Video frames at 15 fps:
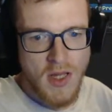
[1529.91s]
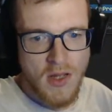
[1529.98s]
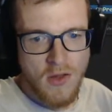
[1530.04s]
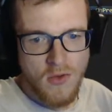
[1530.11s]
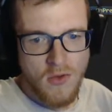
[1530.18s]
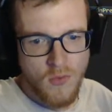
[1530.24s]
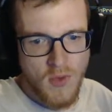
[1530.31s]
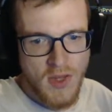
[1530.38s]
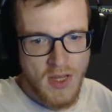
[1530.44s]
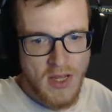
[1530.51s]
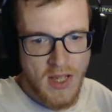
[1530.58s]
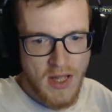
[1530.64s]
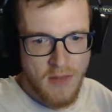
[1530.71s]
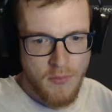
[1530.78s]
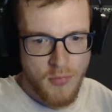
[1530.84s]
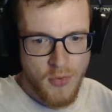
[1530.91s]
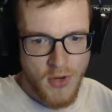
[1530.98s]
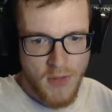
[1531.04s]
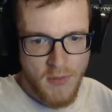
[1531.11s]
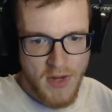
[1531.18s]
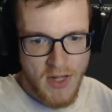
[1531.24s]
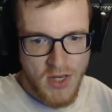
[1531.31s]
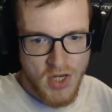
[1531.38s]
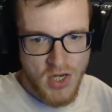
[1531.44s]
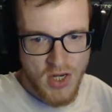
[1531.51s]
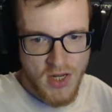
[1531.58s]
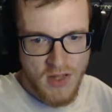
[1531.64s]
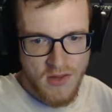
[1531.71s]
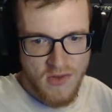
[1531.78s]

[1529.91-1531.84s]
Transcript: because we can pretty much